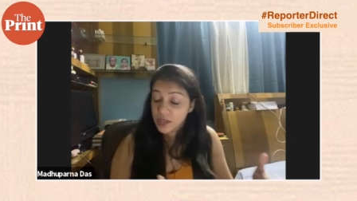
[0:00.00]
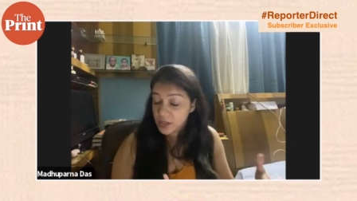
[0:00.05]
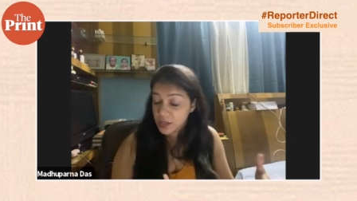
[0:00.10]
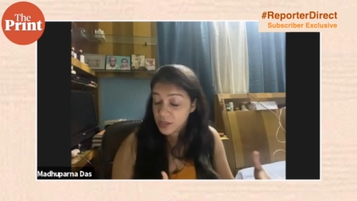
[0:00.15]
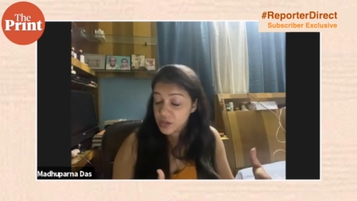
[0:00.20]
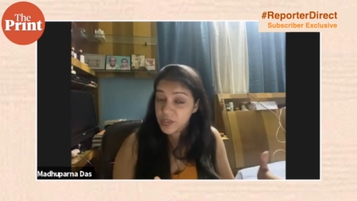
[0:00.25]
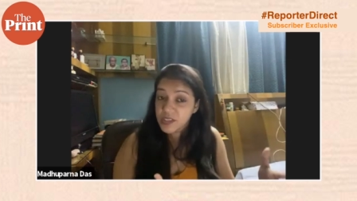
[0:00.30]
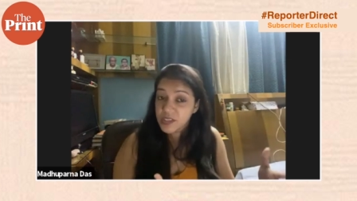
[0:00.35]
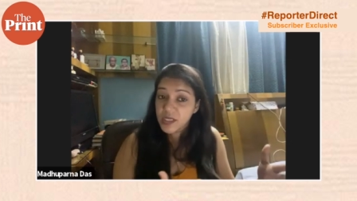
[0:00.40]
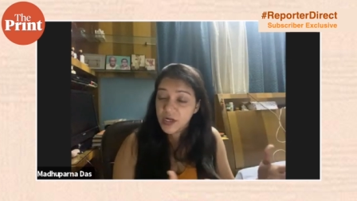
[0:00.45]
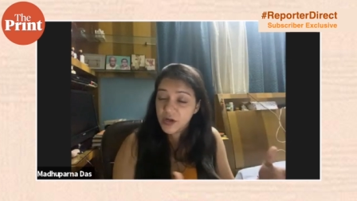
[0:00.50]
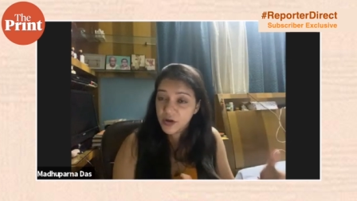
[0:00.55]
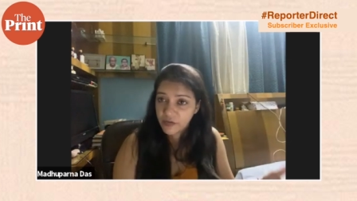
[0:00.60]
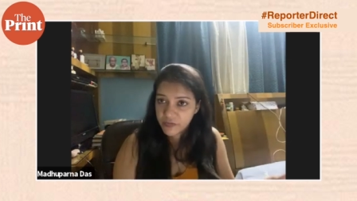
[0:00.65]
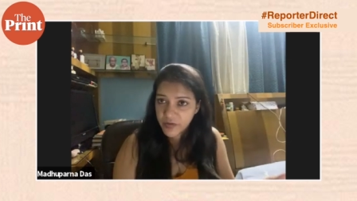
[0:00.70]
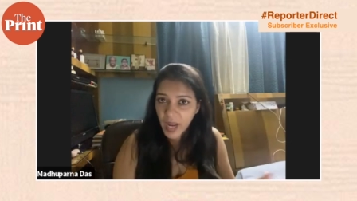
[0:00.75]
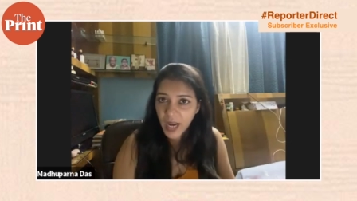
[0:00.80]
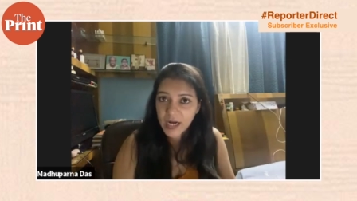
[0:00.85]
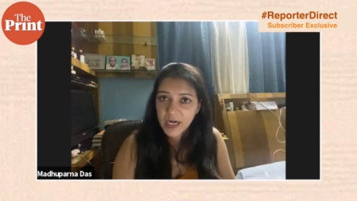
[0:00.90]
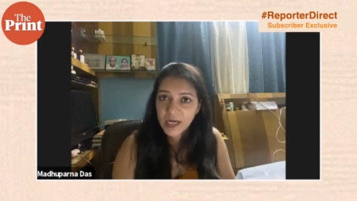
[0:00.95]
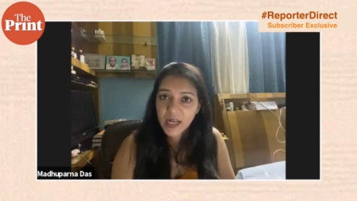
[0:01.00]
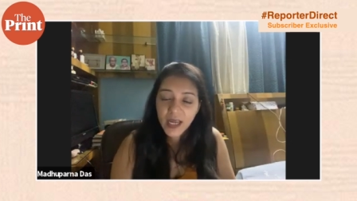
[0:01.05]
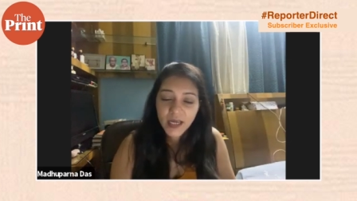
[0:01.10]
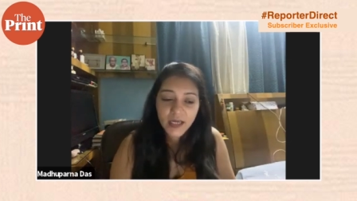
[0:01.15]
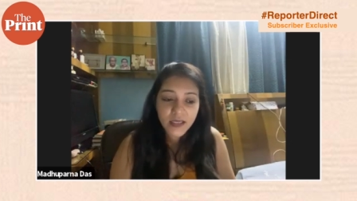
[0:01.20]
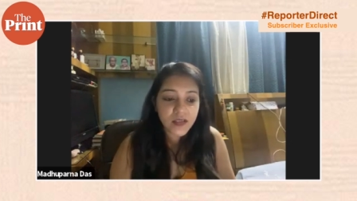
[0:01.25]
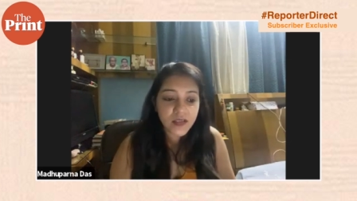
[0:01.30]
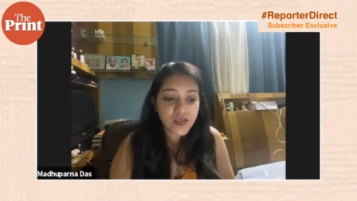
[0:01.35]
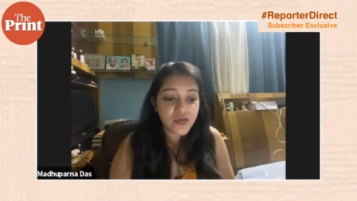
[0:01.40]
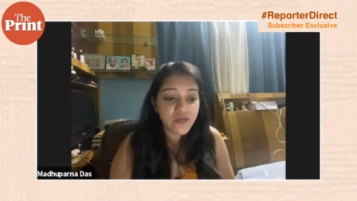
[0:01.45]
issue a set of
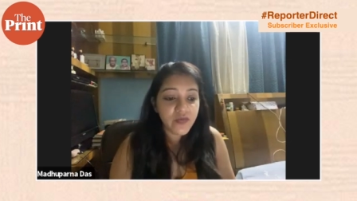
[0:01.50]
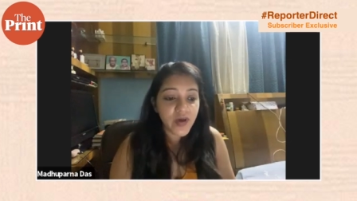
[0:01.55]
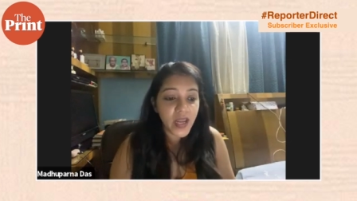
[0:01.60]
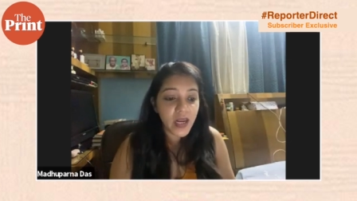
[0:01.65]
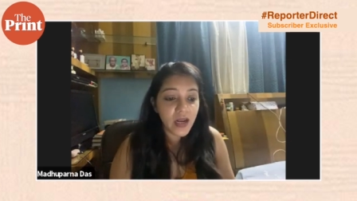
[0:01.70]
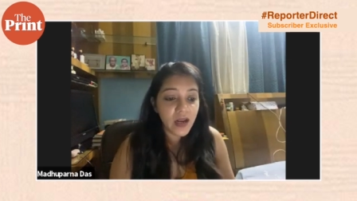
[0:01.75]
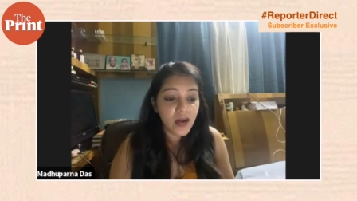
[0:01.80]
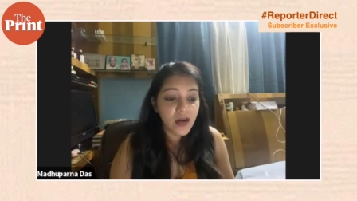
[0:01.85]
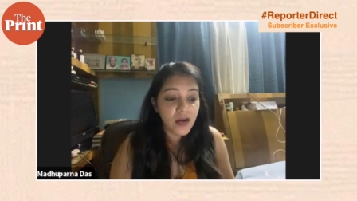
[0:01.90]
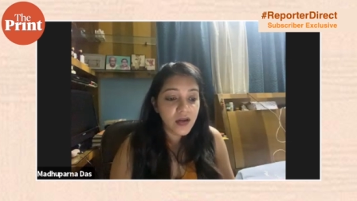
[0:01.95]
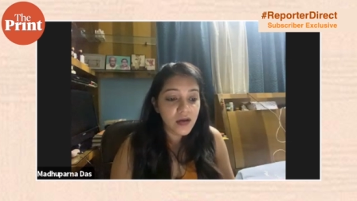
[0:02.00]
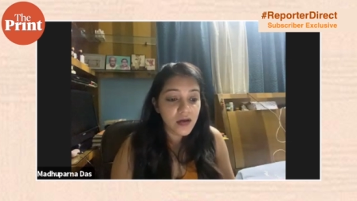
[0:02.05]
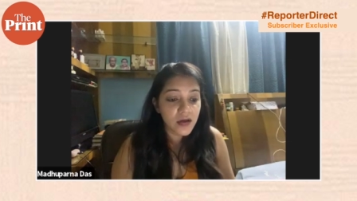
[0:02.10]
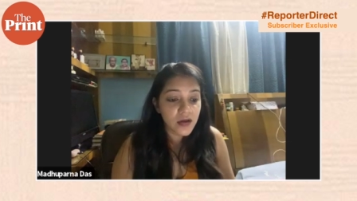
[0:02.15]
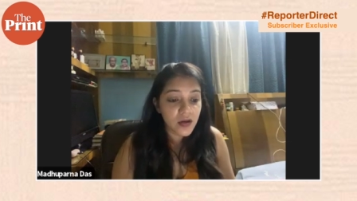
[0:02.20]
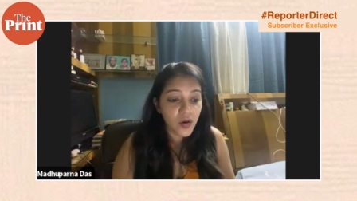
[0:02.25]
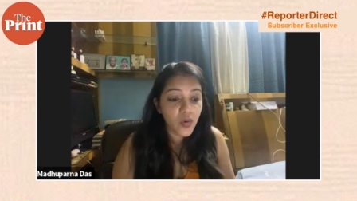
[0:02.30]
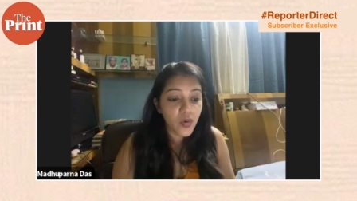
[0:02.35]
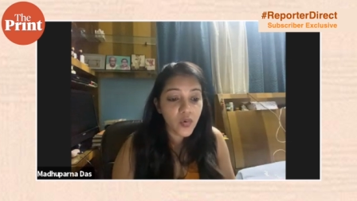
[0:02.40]
guidelines while uh,